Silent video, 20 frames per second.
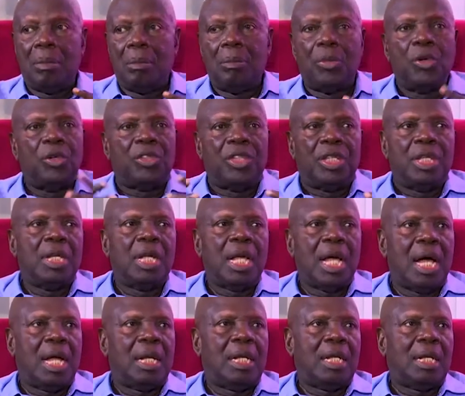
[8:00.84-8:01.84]
both in
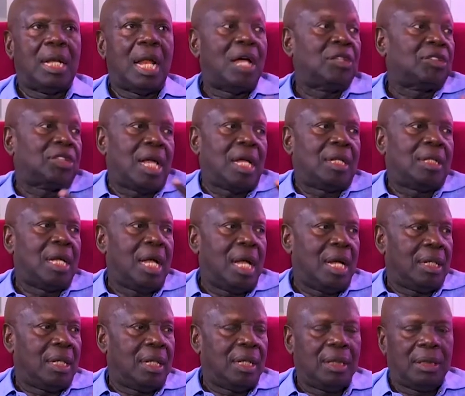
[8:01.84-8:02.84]
Ghana and outside
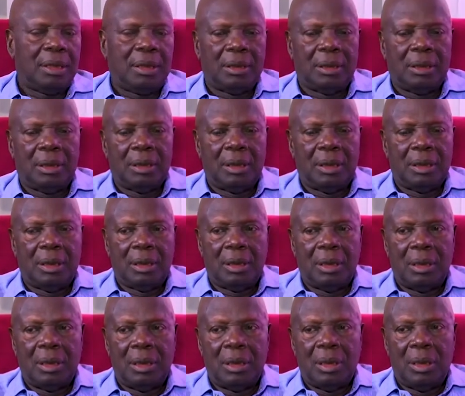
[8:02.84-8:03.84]
Ghana,
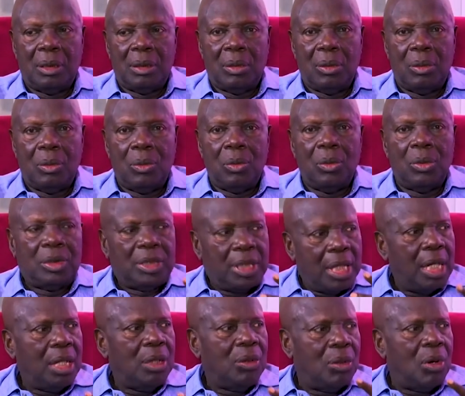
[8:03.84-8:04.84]
will
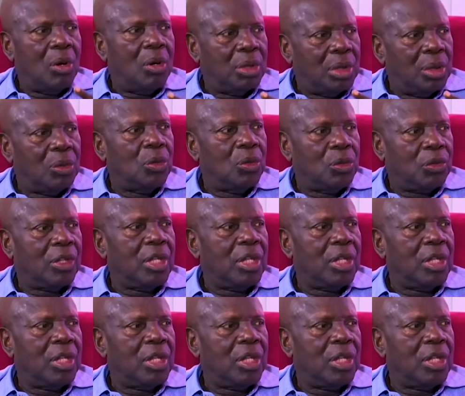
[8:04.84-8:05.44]
tell you all the good